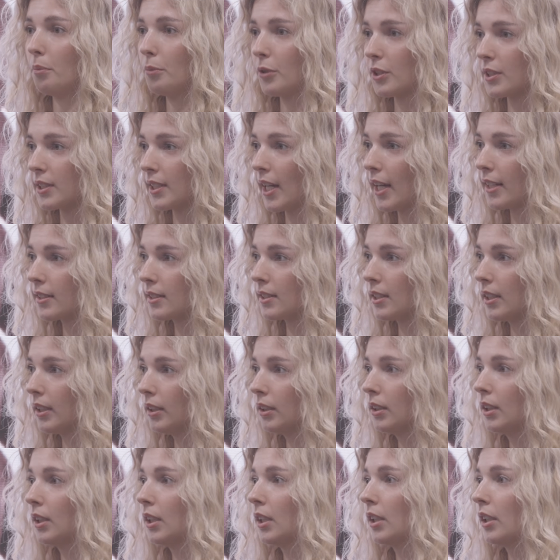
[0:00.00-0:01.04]
precisely,
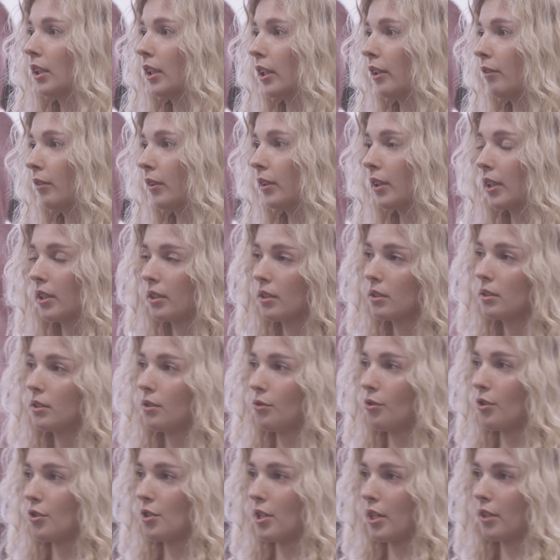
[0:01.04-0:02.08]
even his
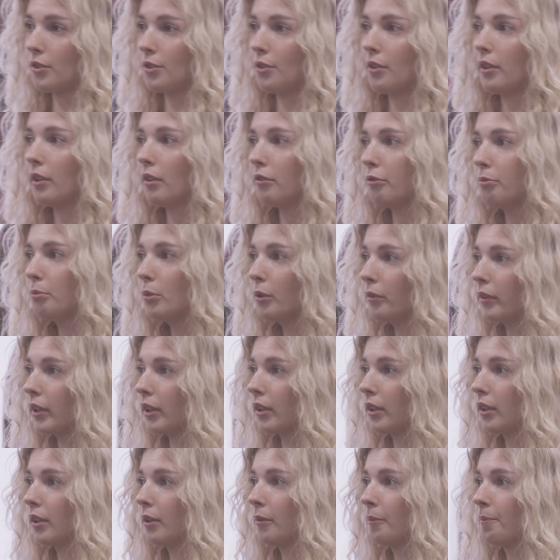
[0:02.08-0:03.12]
trajectory of
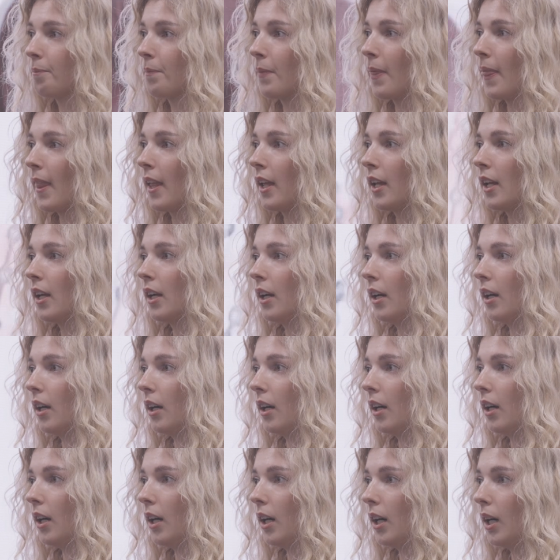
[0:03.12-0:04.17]
moving.
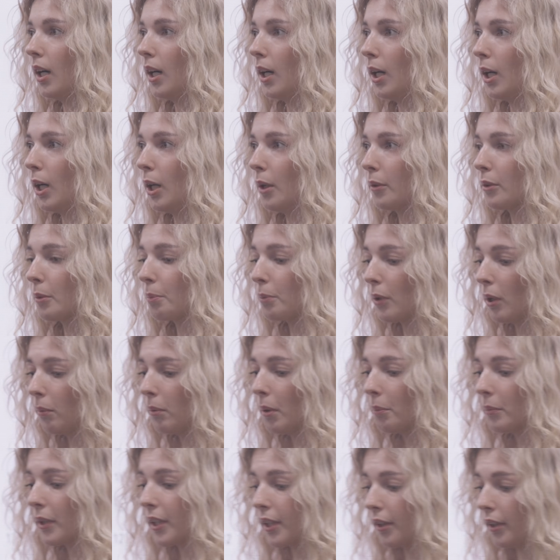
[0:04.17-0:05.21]
The
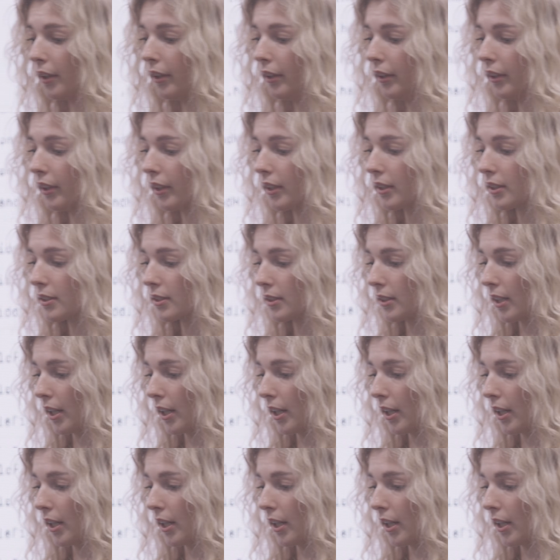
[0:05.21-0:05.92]
problem here is